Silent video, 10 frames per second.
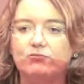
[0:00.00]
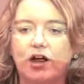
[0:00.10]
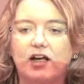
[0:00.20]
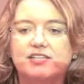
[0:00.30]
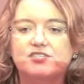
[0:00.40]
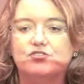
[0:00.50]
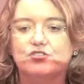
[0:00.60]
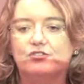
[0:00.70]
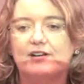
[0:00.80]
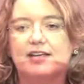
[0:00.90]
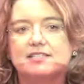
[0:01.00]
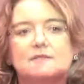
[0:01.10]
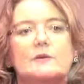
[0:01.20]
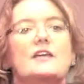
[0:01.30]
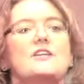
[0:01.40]
rise through the ranks
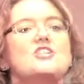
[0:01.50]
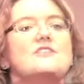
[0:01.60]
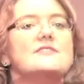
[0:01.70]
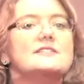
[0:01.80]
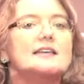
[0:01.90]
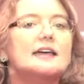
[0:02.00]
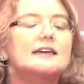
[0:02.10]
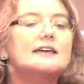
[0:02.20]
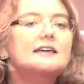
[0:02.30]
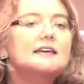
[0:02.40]
to being a chief exec.